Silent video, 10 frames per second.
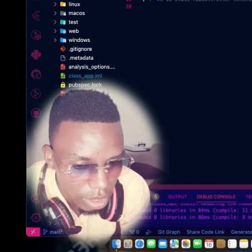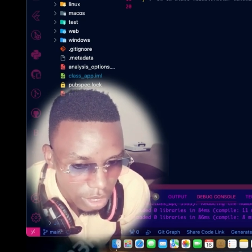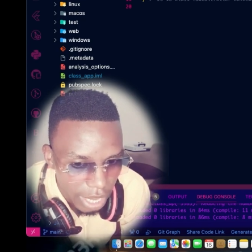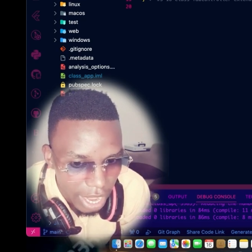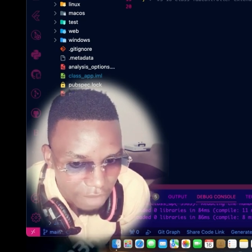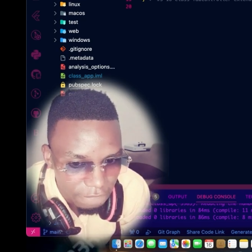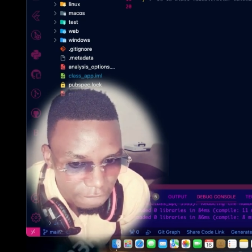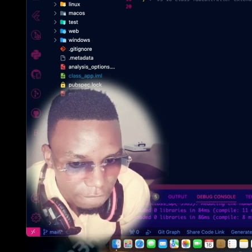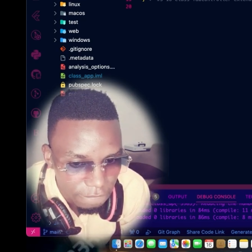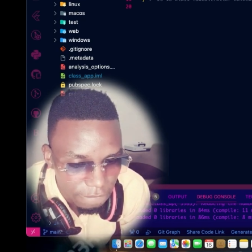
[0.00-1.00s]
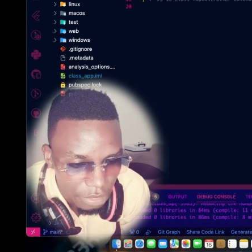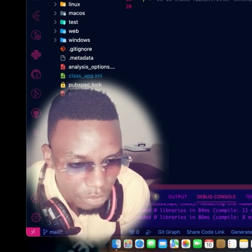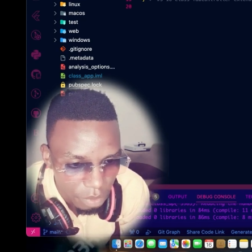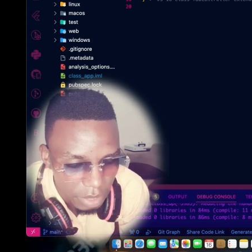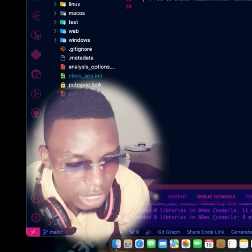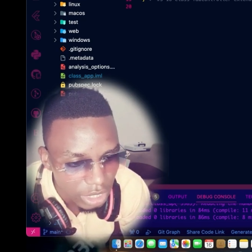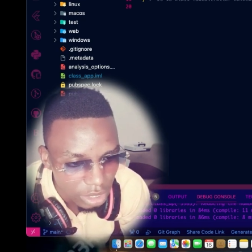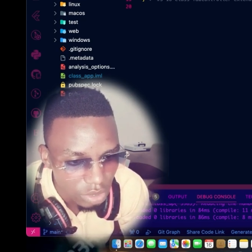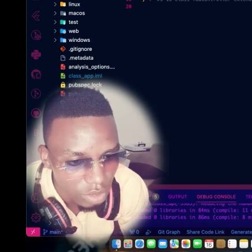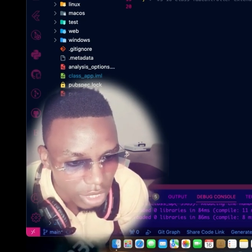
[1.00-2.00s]
and I have 3
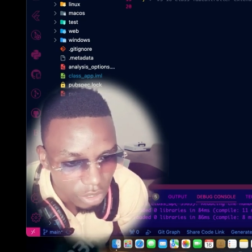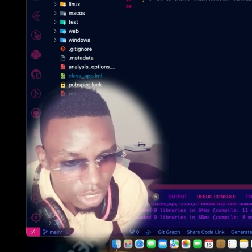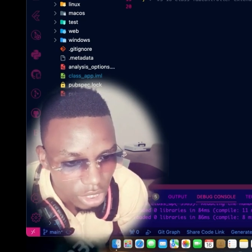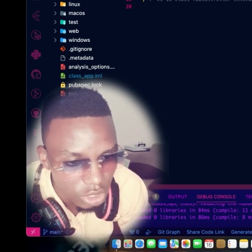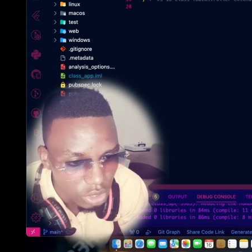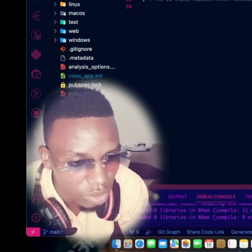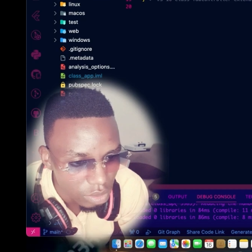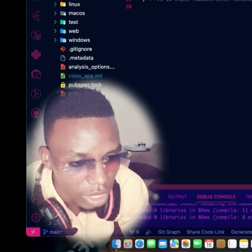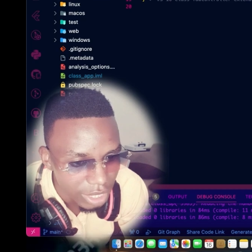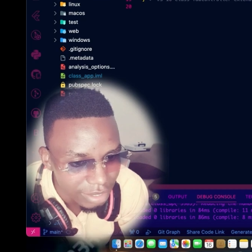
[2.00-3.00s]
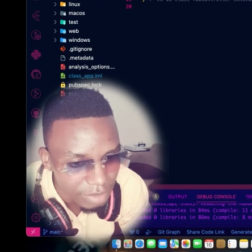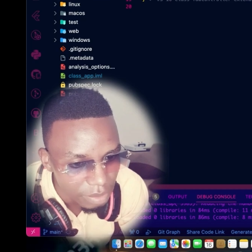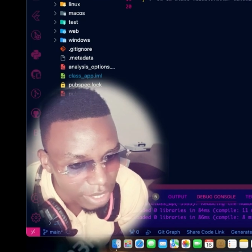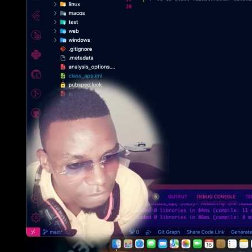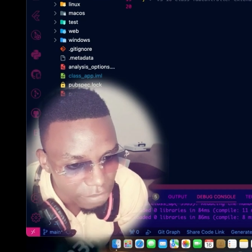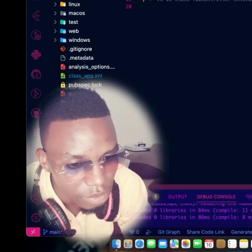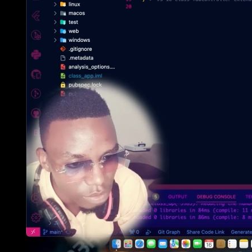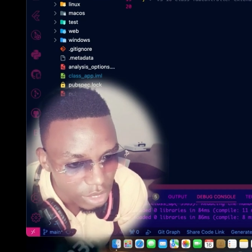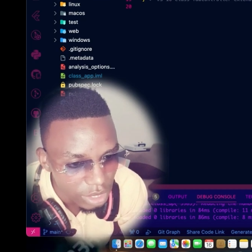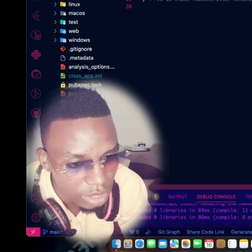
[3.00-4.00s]
pages, so I don't need to add maybe a 4th
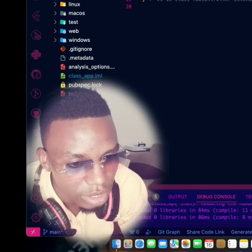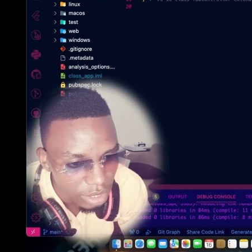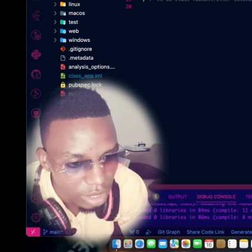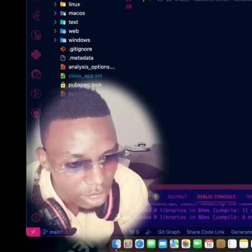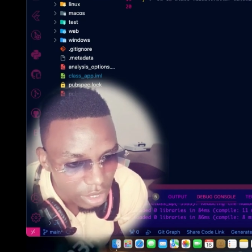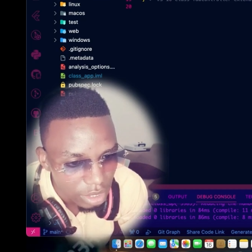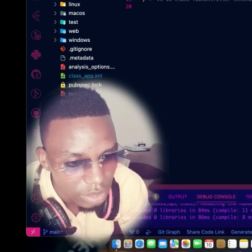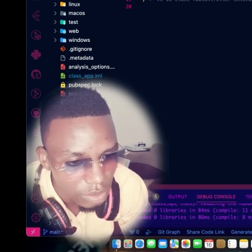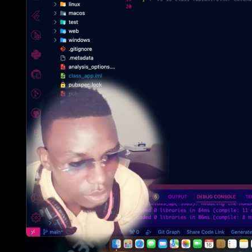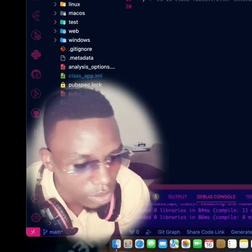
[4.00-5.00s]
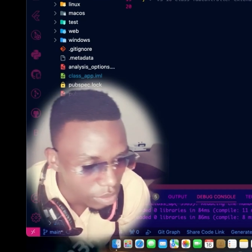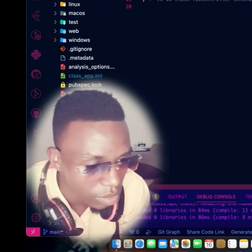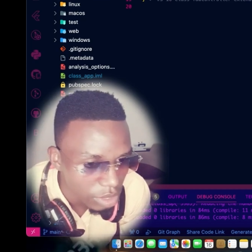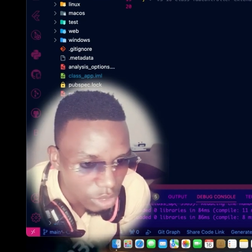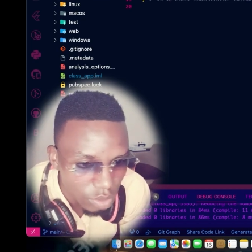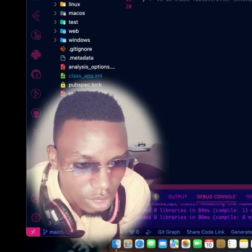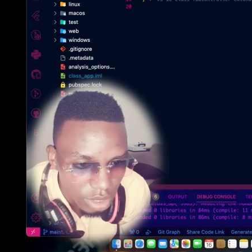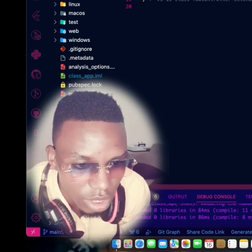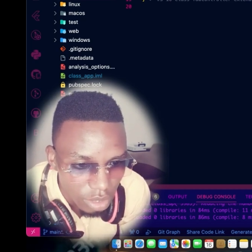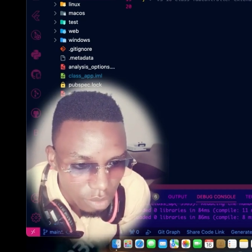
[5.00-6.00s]
one. So this one
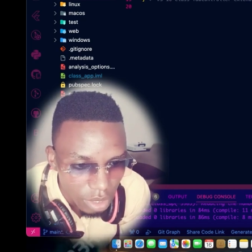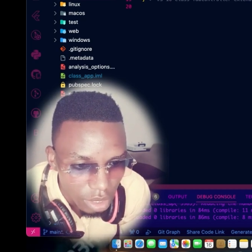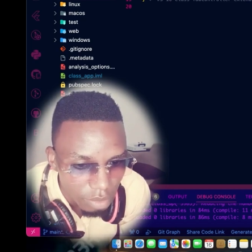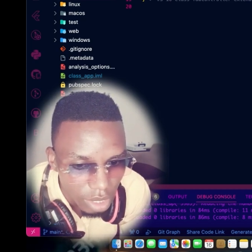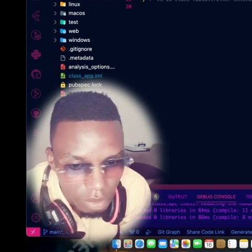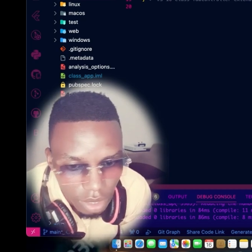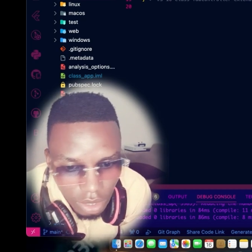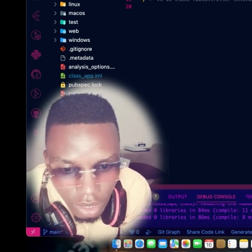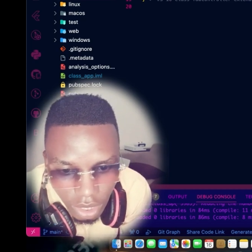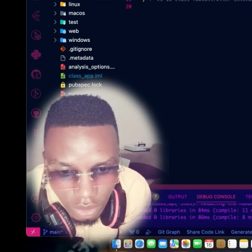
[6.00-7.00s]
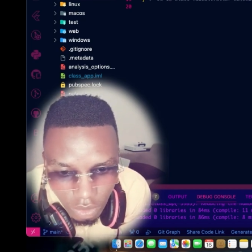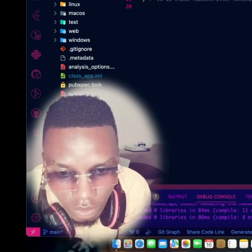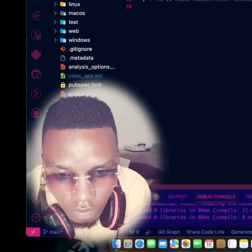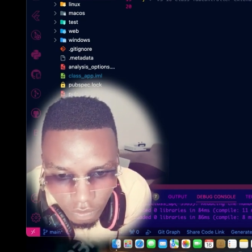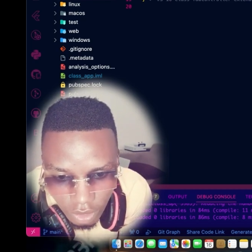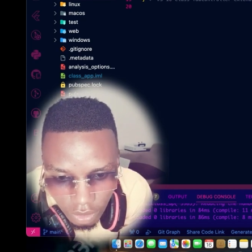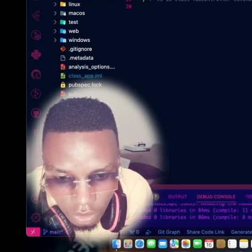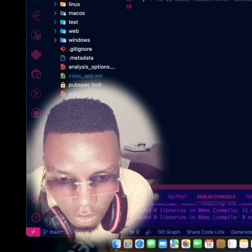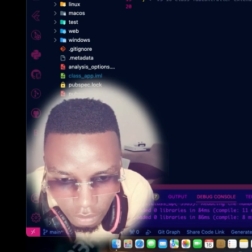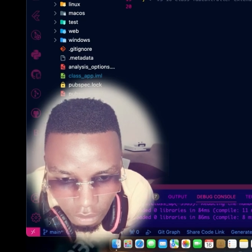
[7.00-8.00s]
shall be maybe that of
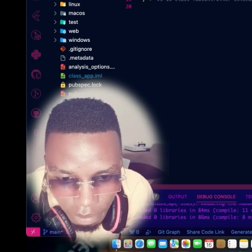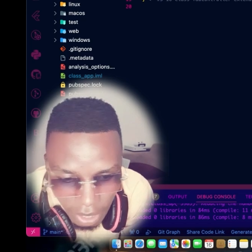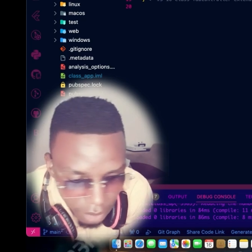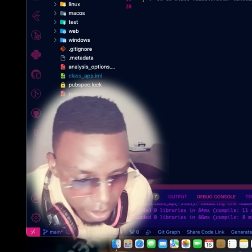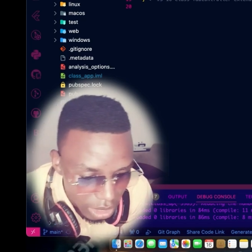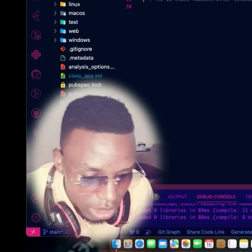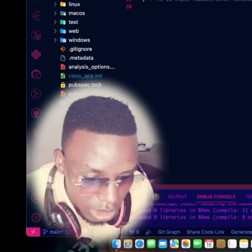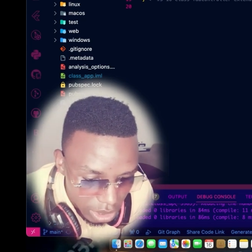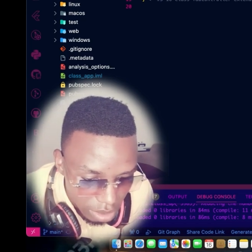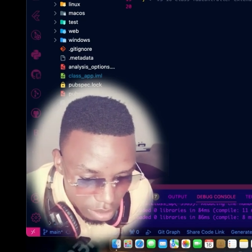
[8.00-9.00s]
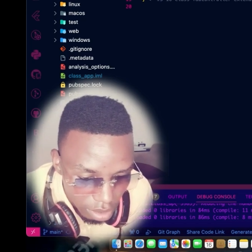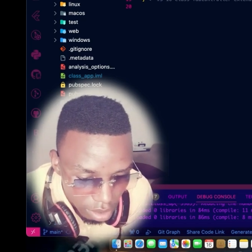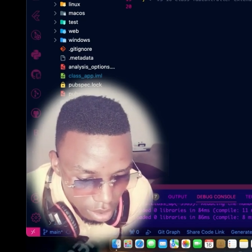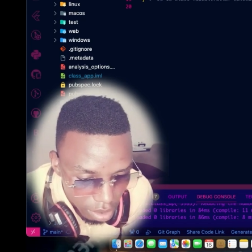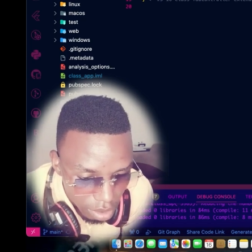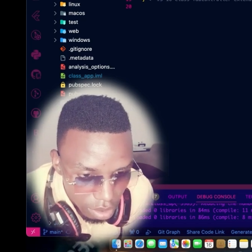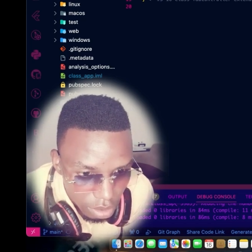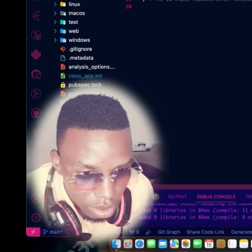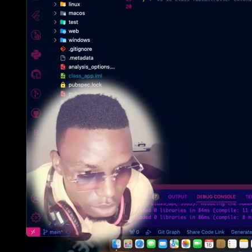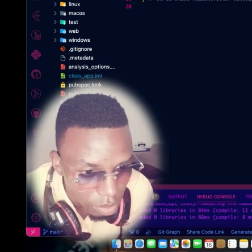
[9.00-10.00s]
payments,
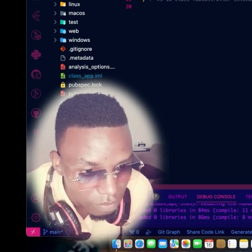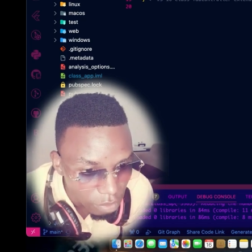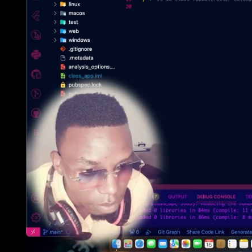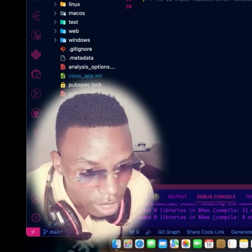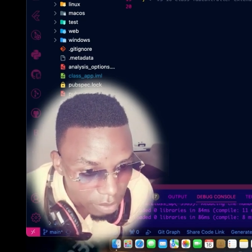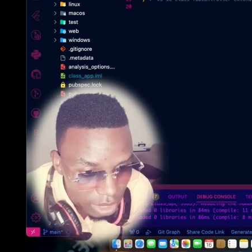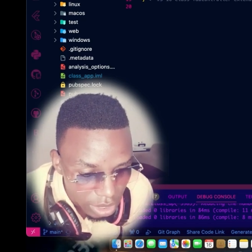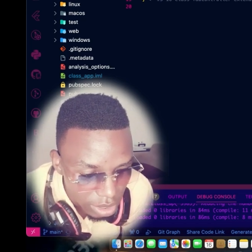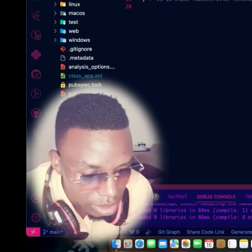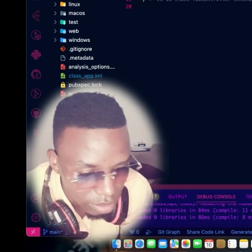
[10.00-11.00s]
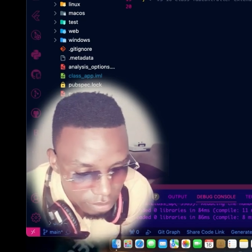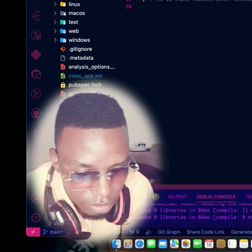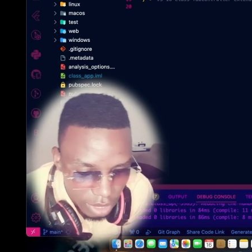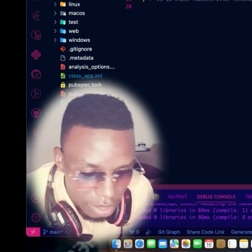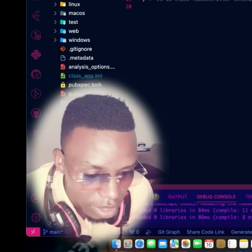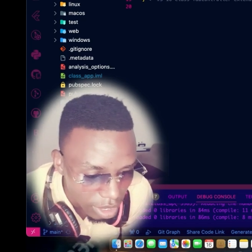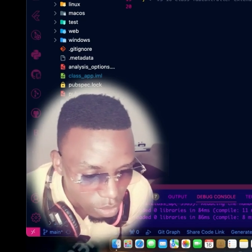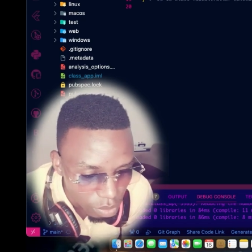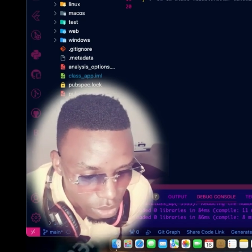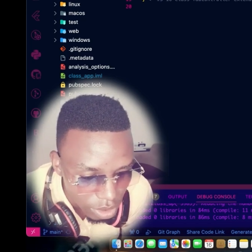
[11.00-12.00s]
shall be for payments. I think
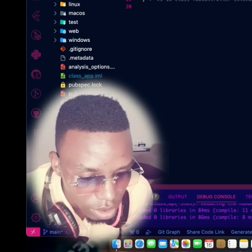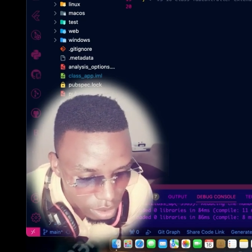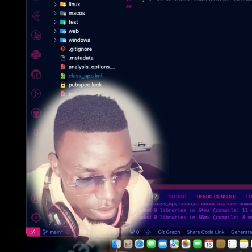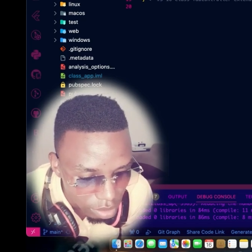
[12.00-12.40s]
I'll put